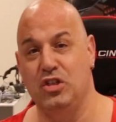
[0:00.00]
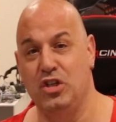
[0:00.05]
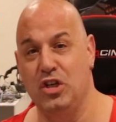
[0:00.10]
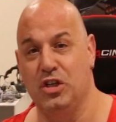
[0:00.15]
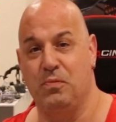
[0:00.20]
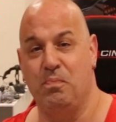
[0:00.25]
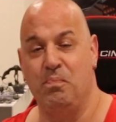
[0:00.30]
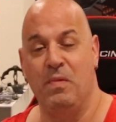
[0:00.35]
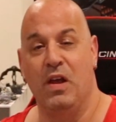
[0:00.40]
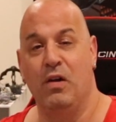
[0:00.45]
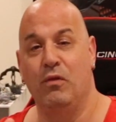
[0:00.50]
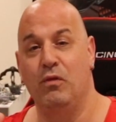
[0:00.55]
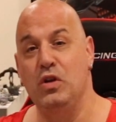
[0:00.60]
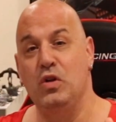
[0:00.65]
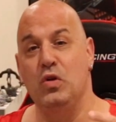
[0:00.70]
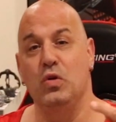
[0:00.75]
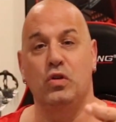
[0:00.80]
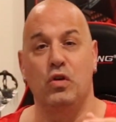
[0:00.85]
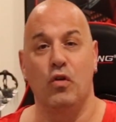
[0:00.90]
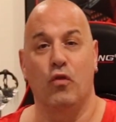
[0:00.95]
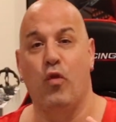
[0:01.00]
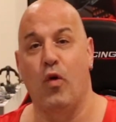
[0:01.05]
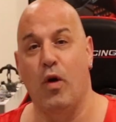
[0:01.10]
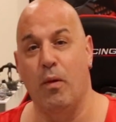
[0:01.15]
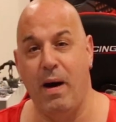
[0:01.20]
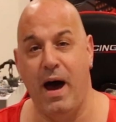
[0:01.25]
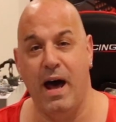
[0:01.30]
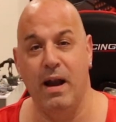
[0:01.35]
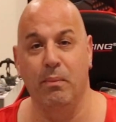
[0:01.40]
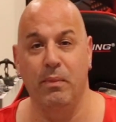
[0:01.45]
Just reduce to 4
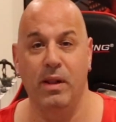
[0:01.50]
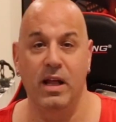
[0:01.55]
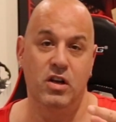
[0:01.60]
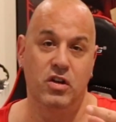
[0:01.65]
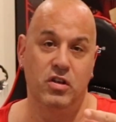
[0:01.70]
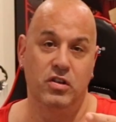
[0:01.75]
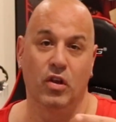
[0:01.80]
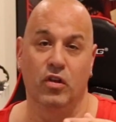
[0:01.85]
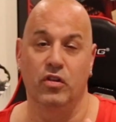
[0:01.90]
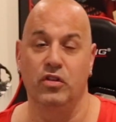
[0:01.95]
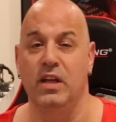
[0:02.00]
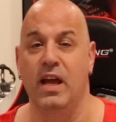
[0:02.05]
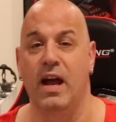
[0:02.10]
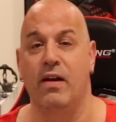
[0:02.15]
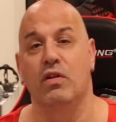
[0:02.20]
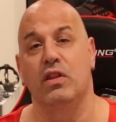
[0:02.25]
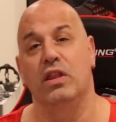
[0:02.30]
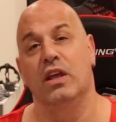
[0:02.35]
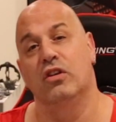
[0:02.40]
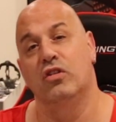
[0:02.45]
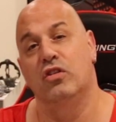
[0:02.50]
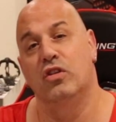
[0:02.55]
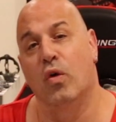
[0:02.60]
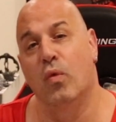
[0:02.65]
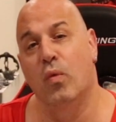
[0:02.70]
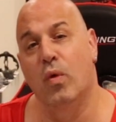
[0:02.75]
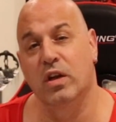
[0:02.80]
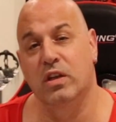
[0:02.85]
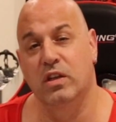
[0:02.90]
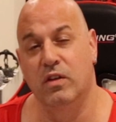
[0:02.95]
bottom layers and you'll see everything still
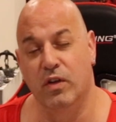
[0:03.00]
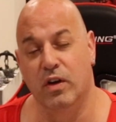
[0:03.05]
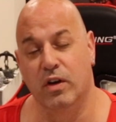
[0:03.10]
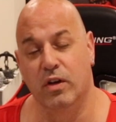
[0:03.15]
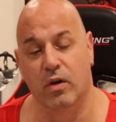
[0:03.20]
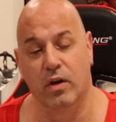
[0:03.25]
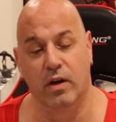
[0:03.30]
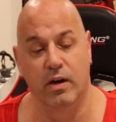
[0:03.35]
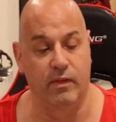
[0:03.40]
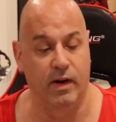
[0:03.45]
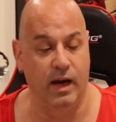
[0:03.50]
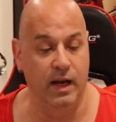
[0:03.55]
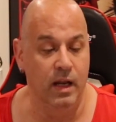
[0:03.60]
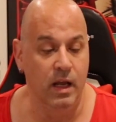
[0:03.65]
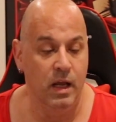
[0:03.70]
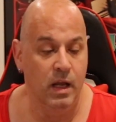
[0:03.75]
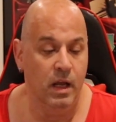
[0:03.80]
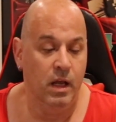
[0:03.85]
works if you're doing it right.